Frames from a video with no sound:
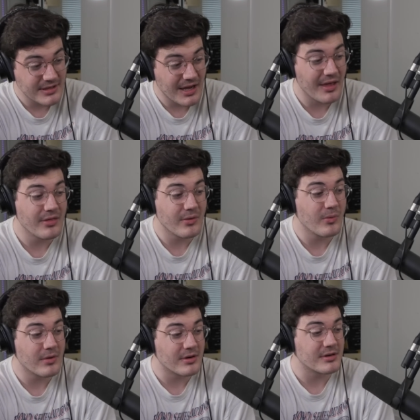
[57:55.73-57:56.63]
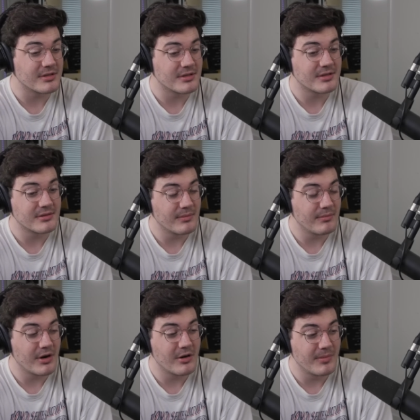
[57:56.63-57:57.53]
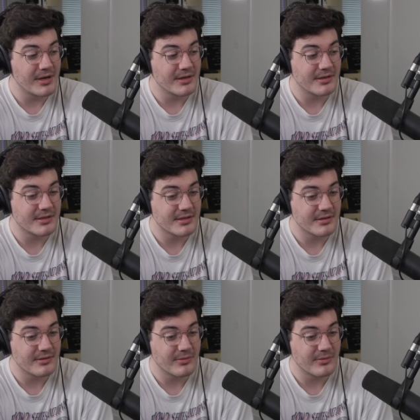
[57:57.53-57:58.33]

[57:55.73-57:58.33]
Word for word: and the worst moment